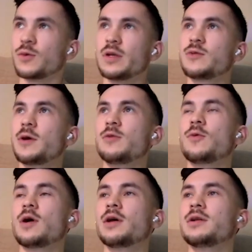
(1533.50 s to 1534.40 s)

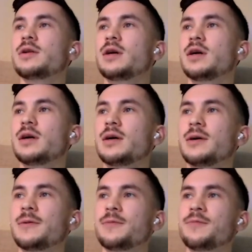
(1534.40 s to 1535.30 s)
2021
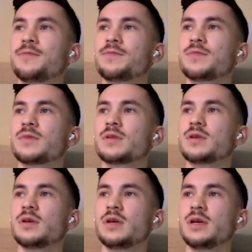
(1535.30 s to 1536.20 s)
um,
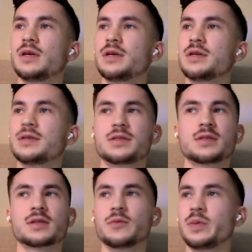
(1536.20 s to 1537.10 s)
is
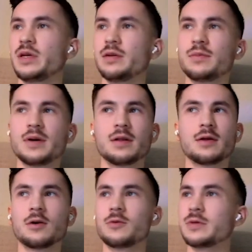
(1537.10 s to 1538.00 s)
compete and
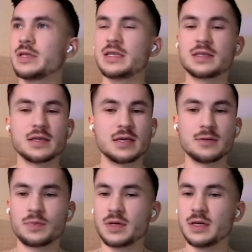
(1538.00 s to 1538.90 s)
Mello, release
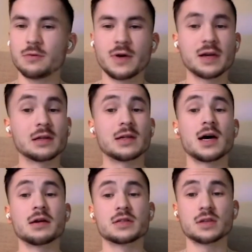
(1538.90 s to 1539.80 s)
the EP, write a
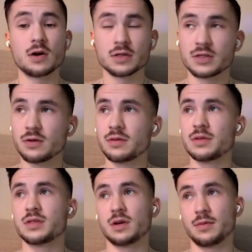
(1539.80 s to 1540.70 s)
lot of songs during
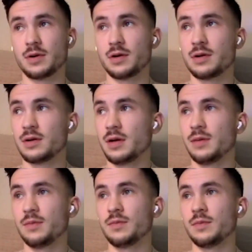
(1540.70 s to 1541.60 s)
the summer.
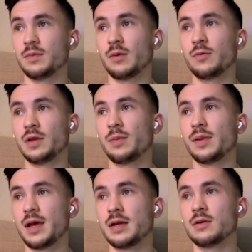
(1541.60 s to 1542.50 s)
I'm I'm really
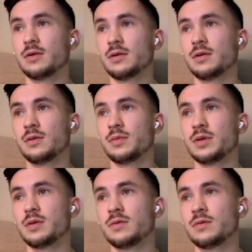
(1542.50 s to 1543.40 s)
planning on on
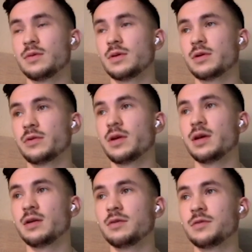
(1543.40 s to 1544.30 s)
being
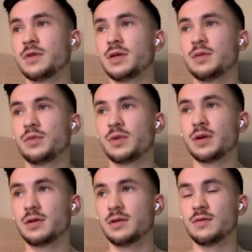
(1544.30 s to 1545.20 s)
creative and
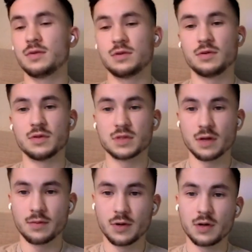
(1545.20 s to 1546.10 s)
productive during the
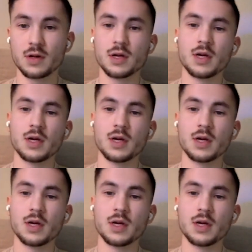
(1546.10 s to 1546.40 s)
summer.